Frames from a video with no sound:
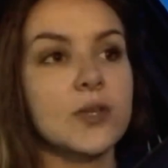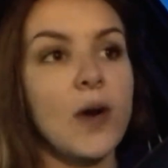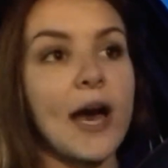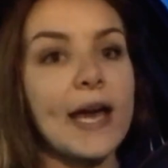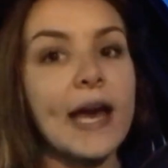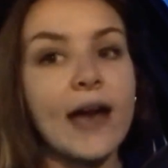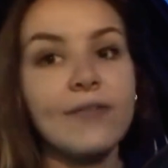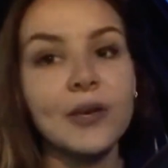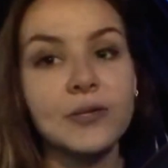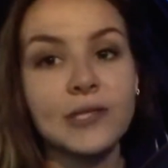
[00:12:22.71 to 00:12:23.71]
so I
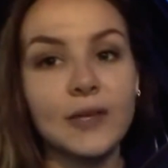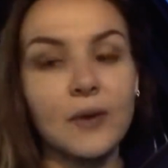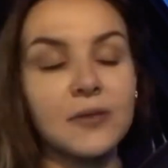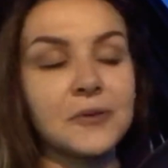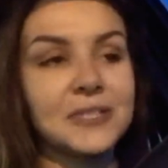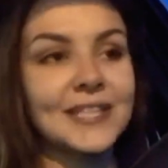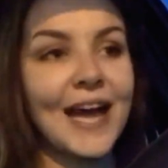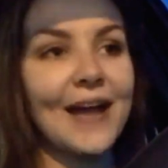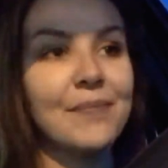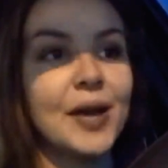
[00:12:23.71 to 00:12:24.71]
have those to go through tonight,